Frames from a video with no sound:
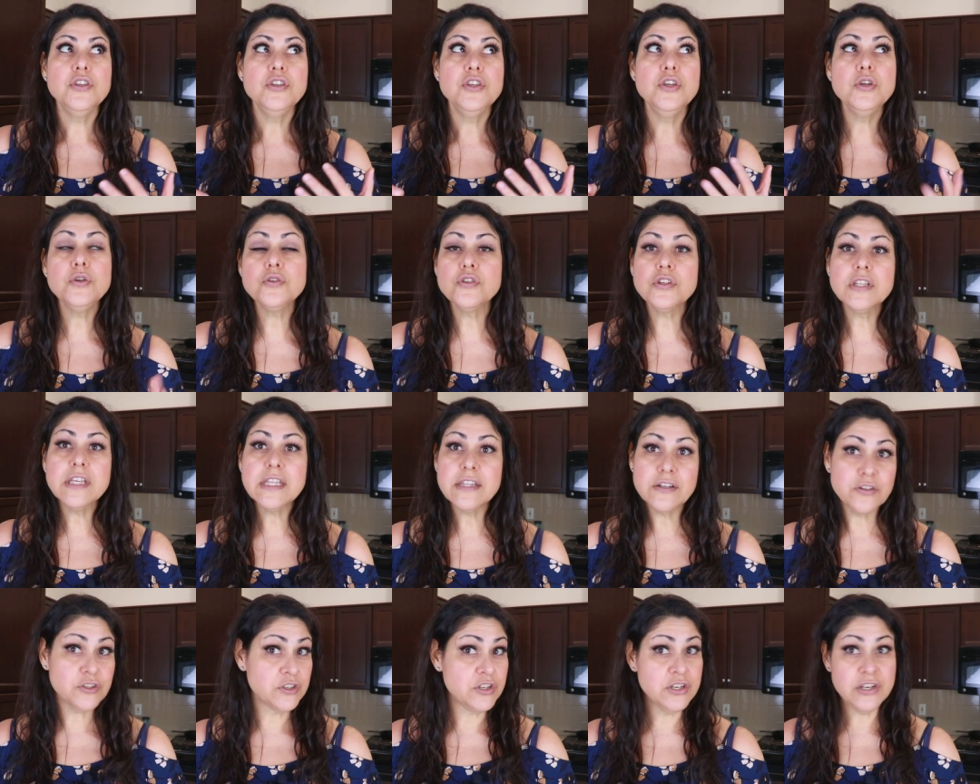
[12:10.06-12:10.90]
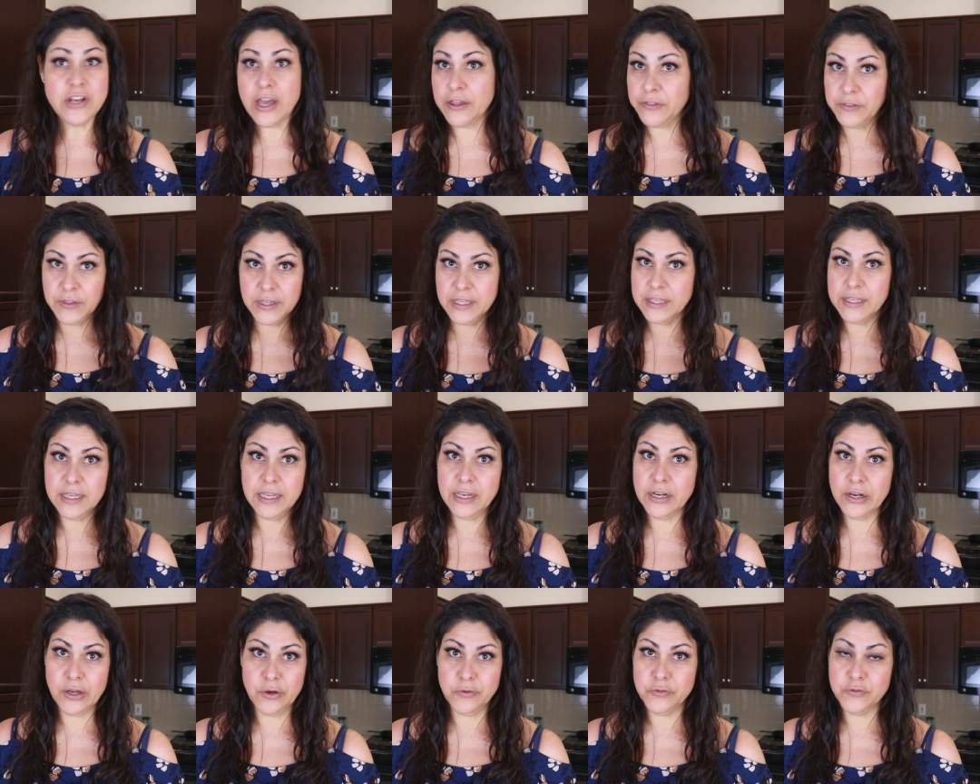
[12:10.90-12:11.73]
Usually there's nothing
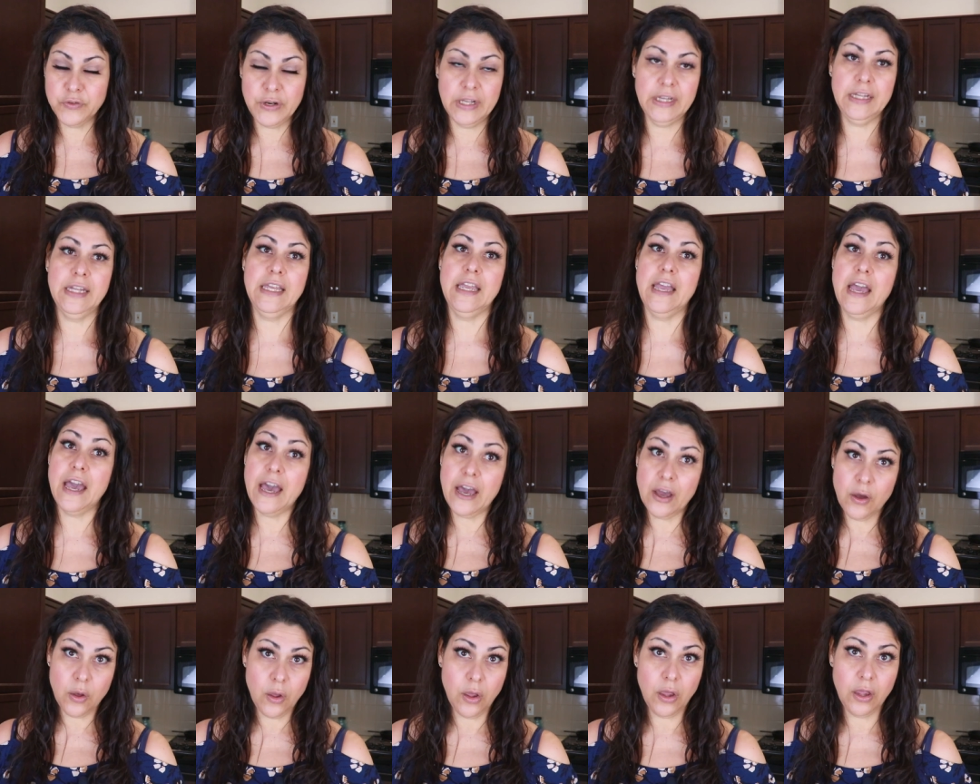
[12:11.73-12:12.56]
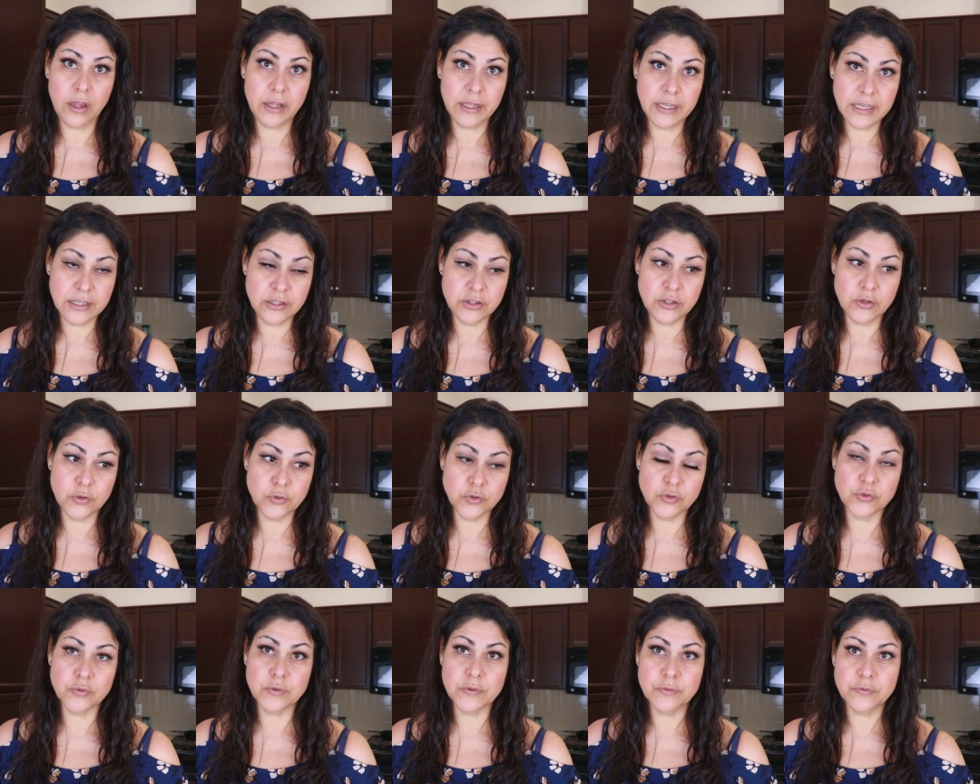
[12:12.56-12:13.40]
keto friendly at all in
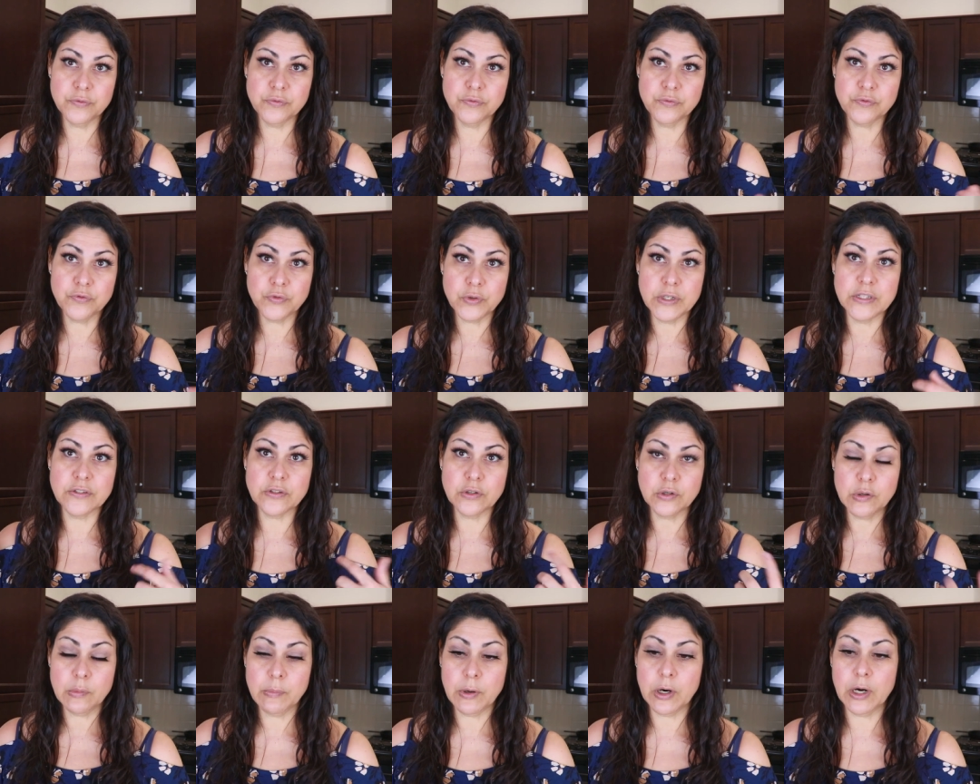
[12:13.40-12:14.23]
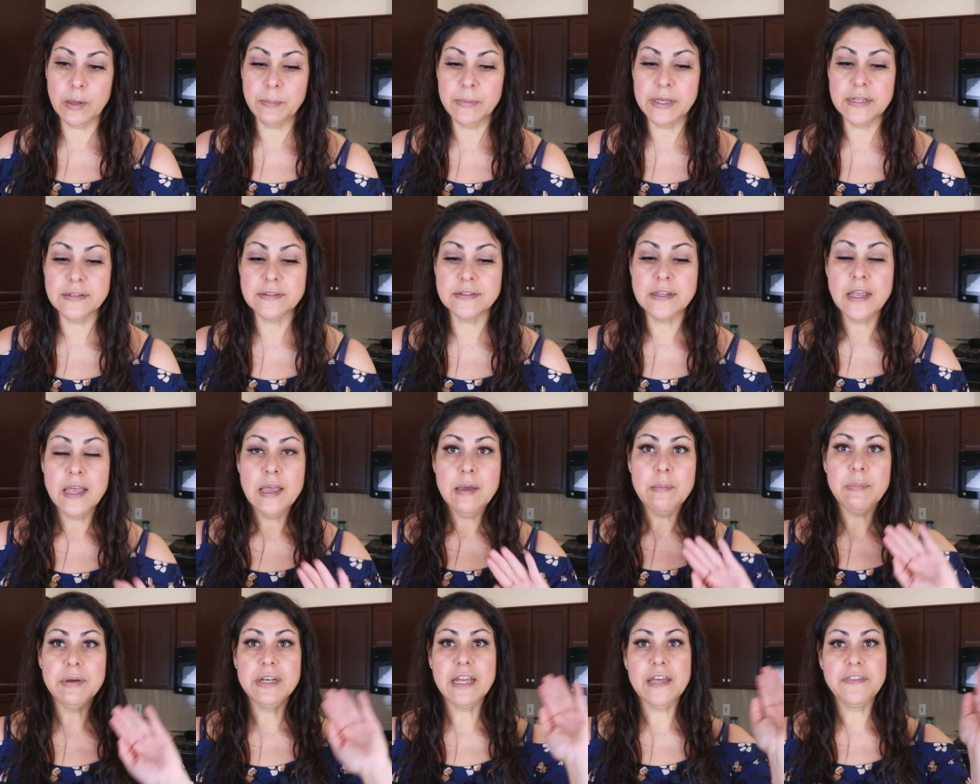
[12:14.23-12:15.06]
those freezer compartments.
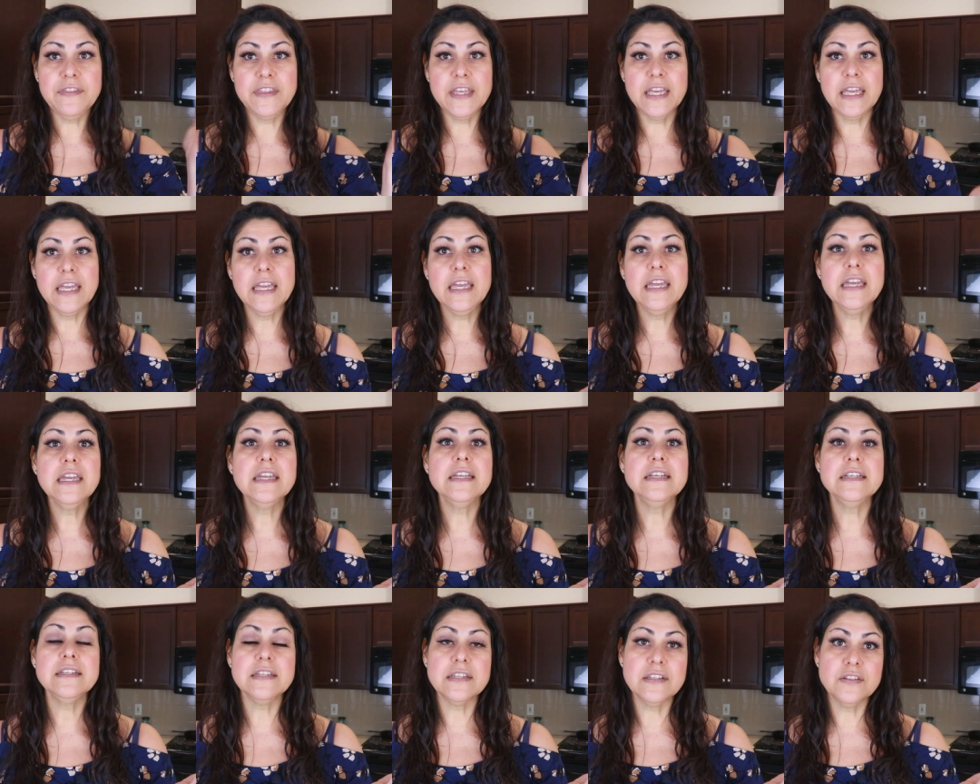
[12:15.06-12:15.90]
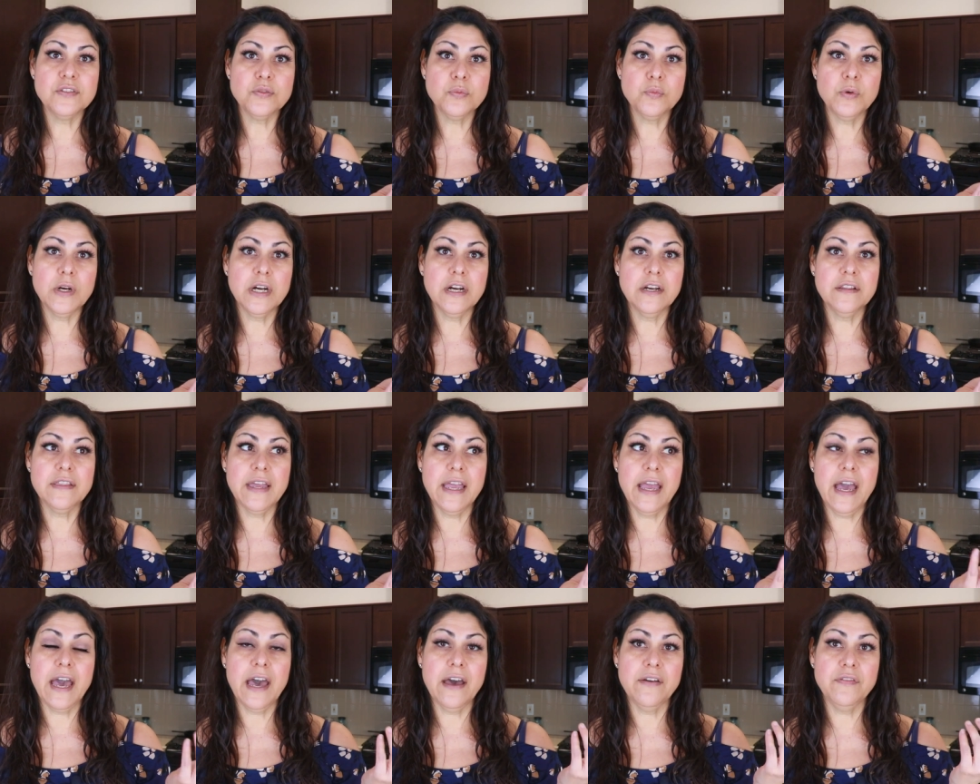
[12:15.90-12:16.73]
But at the end is where they
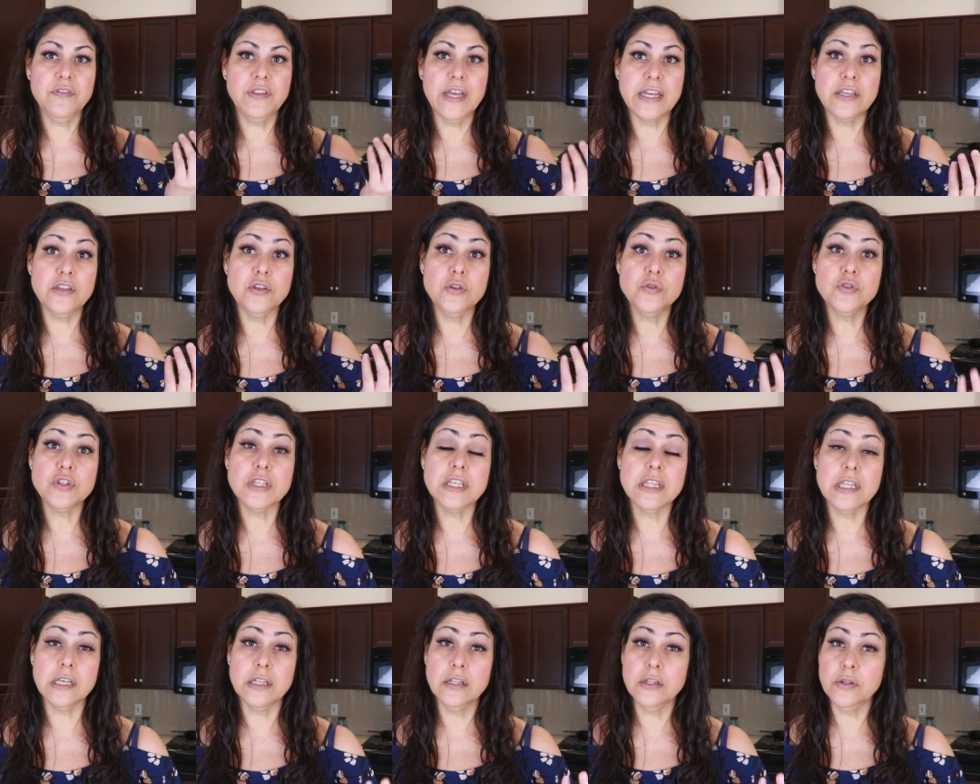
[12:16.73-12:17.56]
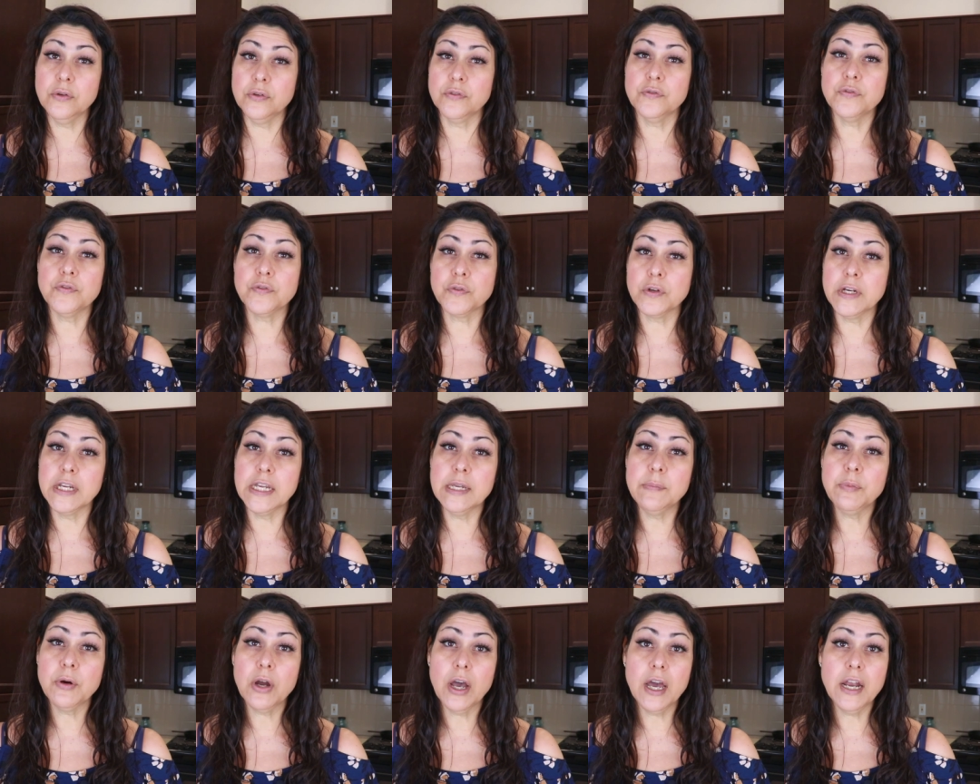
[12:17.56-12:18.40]
have like usually the
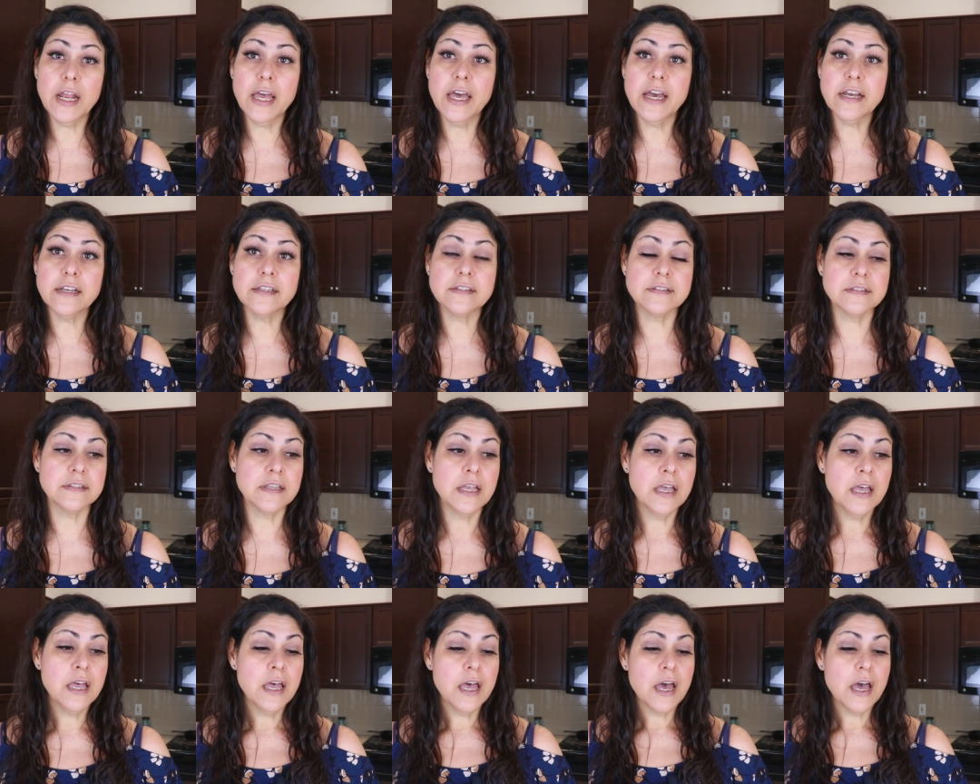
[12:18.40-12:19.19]
gluten-free products.